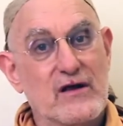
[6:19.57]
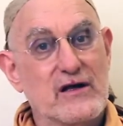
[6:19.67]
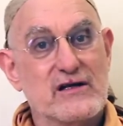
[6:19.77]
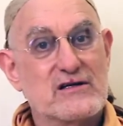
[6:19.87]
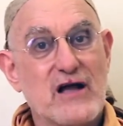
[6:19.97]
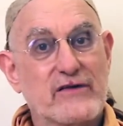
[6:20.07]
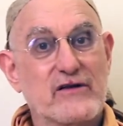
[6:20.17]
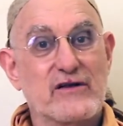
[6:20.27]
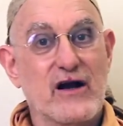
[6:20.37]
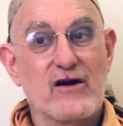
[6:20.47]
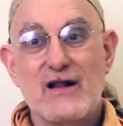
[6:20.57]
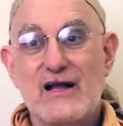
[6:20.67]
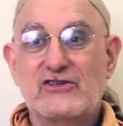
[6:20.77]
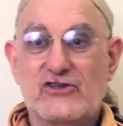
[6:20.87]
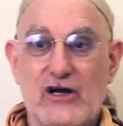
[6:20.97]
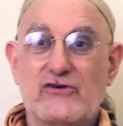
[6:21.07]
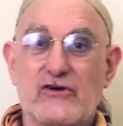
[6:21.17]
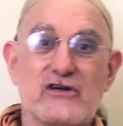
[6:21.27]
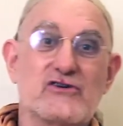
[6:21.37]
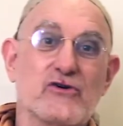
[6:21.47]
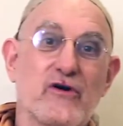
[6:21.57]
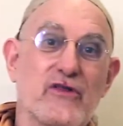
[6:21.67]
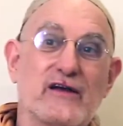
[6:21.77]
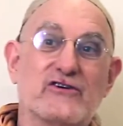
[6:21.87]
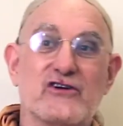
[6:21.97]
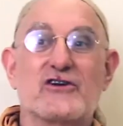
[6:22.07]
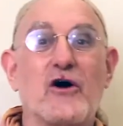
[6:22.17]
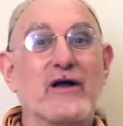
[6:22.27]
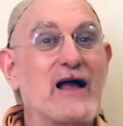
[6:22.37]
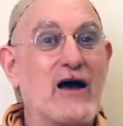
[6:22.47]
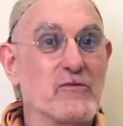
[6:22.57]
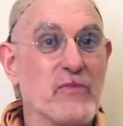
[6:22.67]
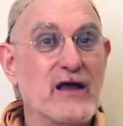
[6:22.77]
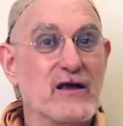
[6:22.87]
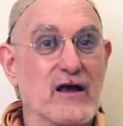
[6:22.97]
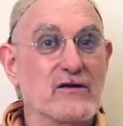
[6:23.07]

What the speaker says: It's not that they're Kshatriyas who are then just going out and begging.